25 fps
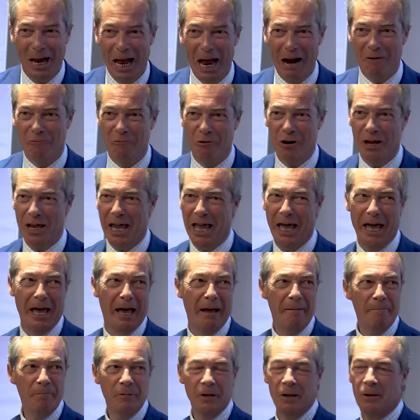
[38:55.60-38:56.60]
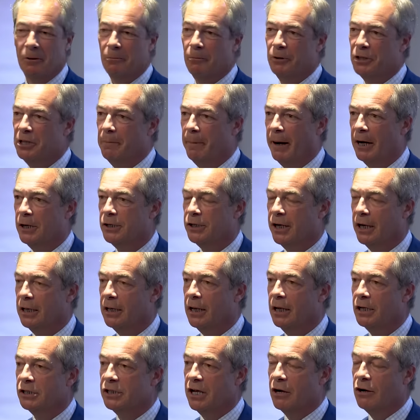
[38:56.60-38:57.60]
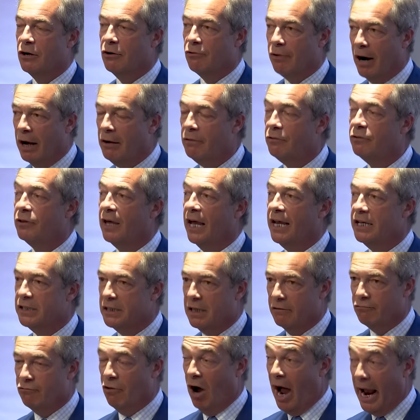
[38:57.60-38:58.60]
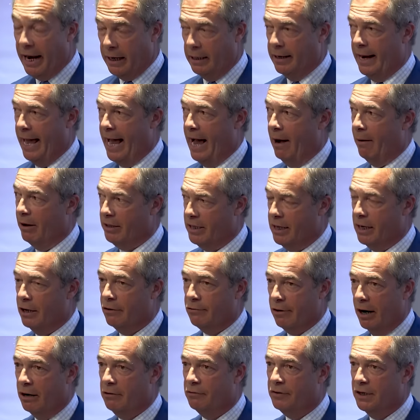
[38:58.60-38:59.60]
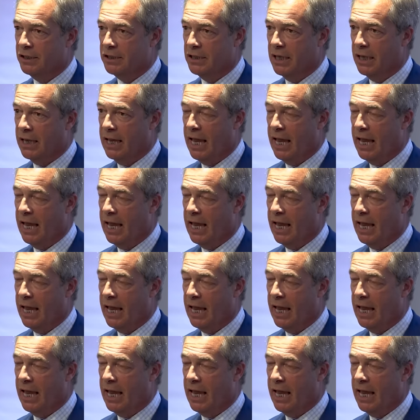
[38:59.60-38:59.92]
every year with the budget. So growth is that right now, I think growth is the